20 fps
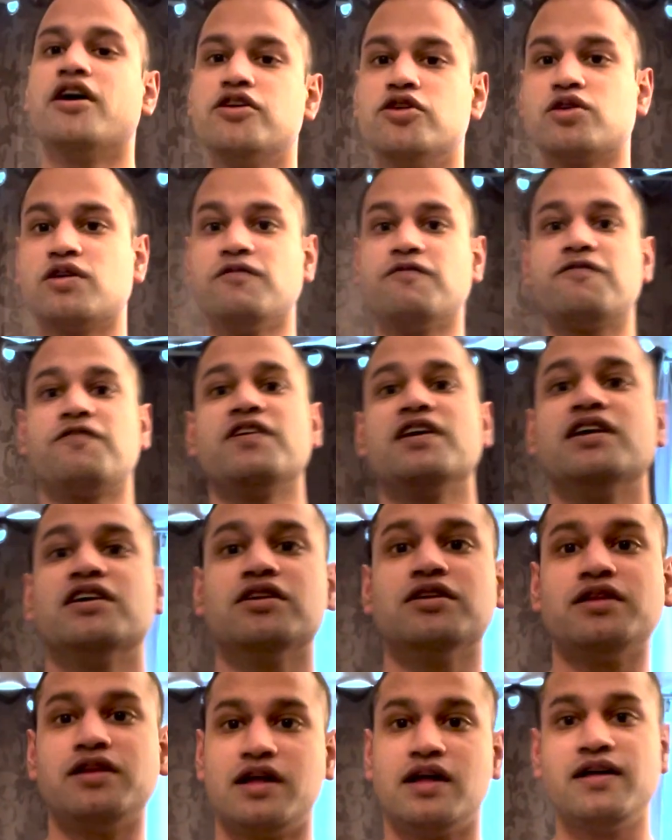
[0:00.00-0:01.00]
you can
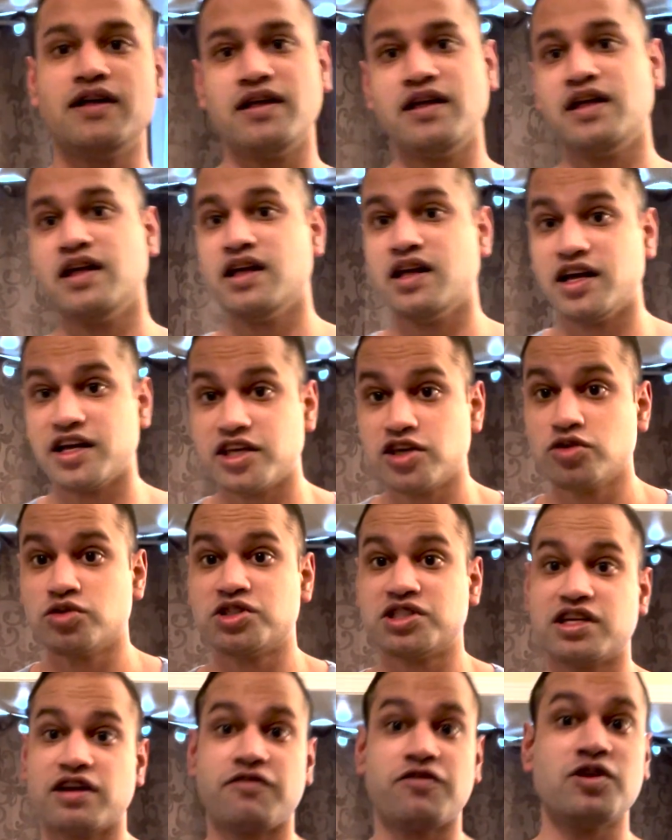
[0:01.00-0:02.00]
feel a
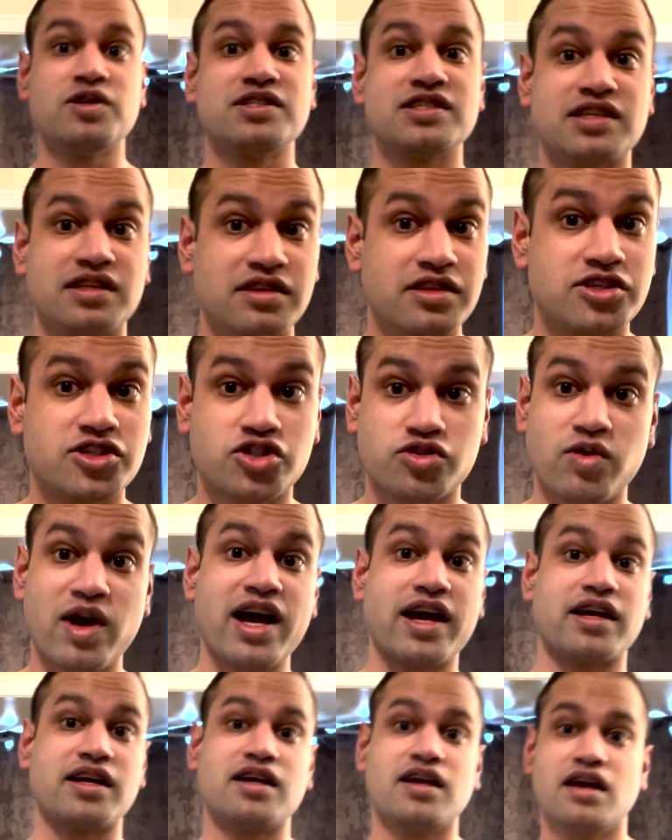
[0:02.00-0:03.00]
huge difference in
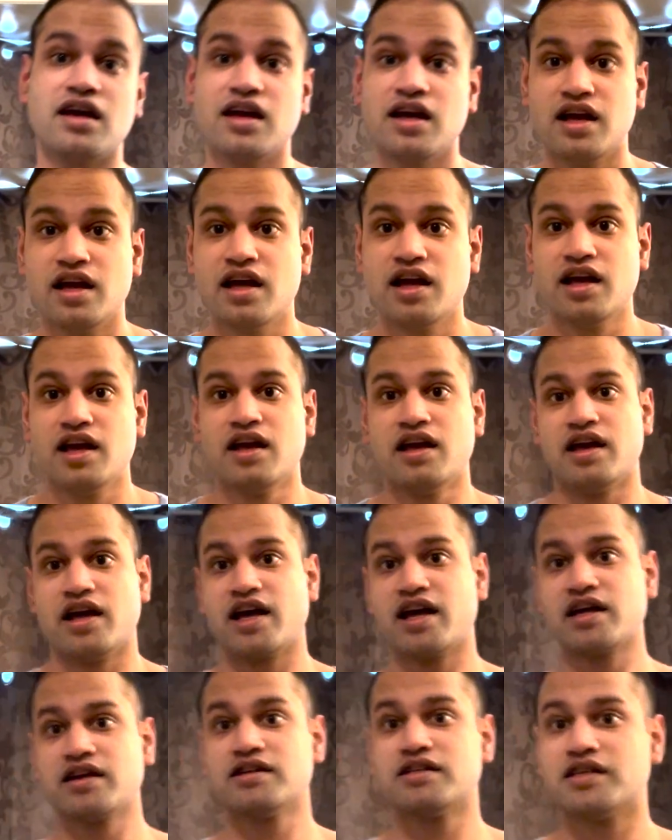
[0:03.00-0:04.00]
strike.
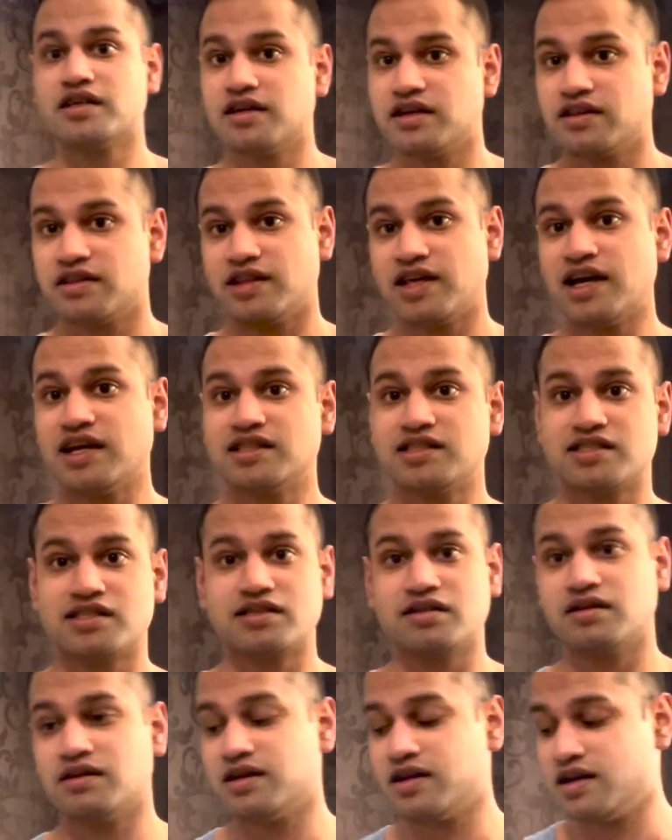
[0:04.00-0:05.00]
And
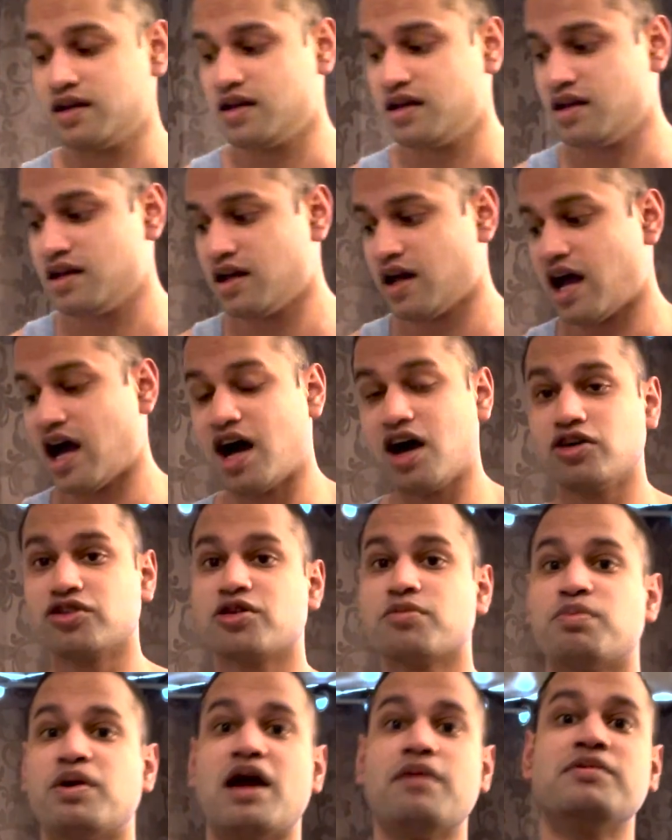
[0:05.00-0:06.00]
that's how
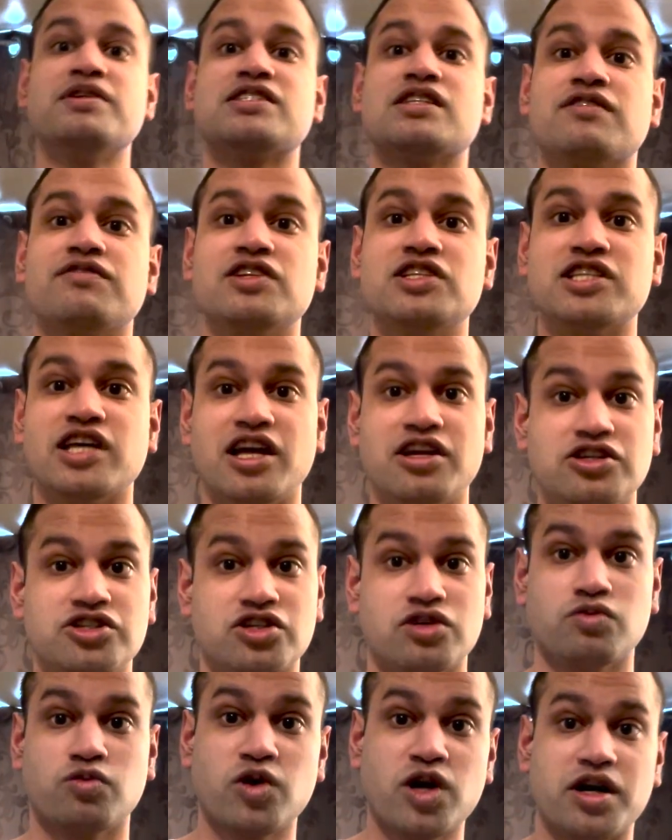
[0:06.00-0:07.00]
the premise of
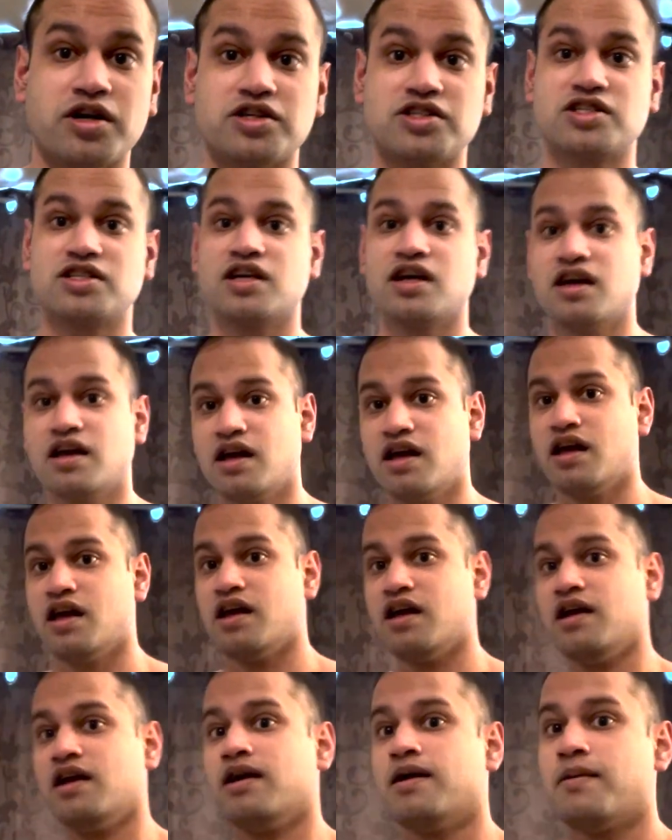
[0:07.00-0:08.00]
intention works.
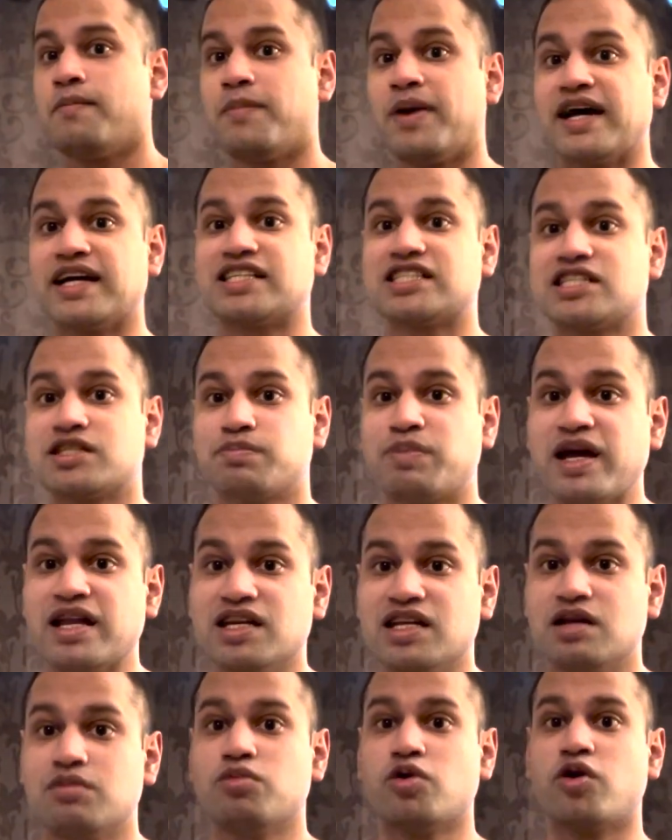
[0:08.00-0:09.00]
By
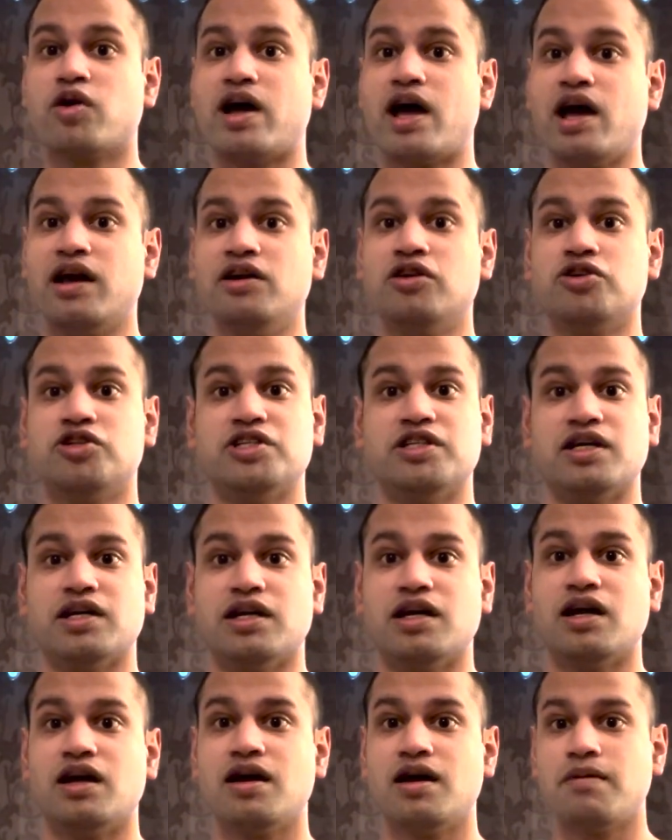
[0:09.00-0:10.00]
expending more
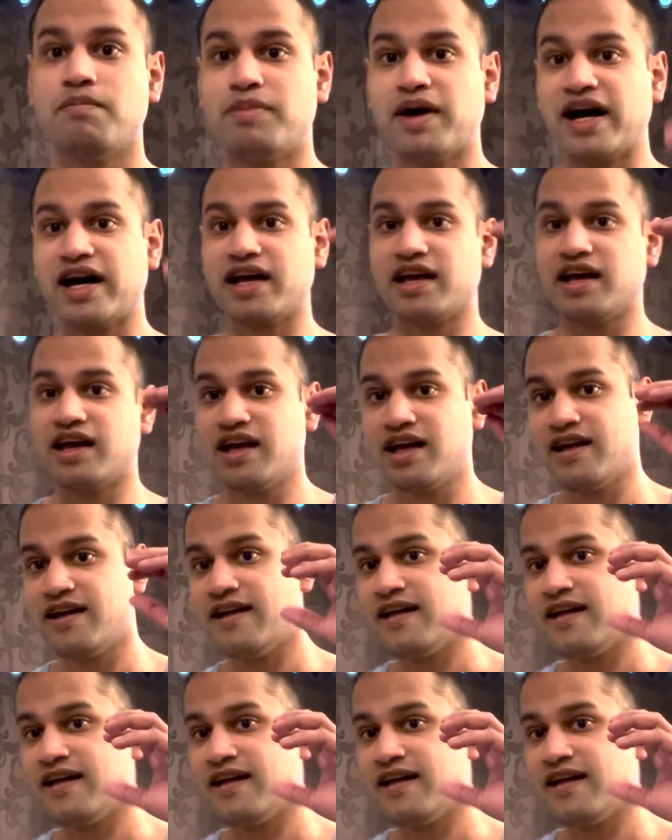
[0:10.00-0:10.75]
energy, by